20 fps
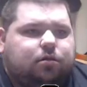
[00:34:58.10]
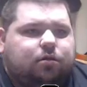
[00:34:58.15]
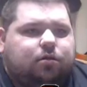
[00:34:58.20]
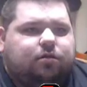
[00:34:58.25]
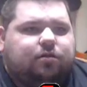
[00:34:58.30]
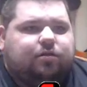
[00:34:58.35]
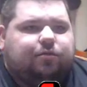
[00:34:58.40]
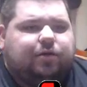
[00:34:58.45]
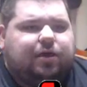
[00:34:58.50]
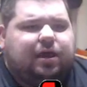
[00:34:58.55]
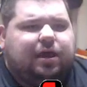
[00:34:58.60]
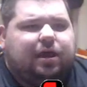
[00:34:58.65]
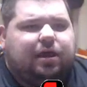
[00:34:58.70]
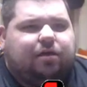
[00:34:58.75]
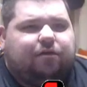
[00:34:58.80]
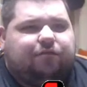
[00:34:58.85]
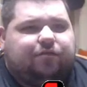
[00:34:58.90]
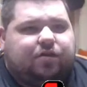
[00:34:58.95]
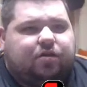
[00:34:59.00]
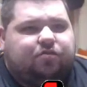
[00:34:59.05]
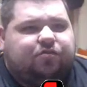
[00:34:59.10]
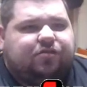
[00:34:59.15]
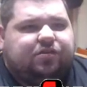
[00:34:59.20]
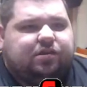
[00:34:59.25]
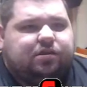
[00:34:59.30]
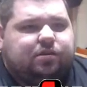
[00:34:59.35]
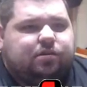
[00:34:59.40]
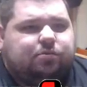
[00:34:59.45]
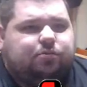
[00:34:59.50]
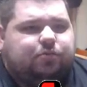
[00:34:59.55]
So we have
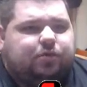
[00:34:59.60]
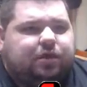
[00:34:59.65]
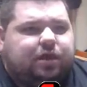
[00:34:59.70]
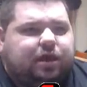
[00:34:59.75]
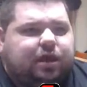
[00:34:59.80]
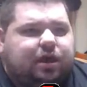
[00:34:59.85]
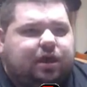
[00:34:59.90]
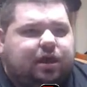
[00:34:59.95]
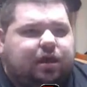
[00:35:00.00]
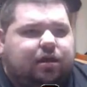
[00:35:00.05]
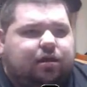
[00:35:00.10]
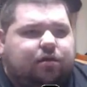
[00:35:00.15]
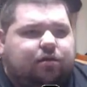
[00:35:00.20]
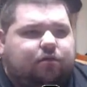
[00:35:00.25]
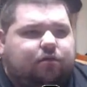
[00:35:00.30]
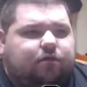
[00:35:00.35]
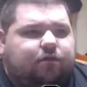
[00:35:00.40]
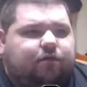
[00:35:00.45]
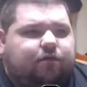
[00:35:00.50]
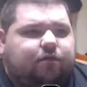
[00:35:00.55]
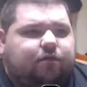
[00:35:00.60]
Yoshi, we have...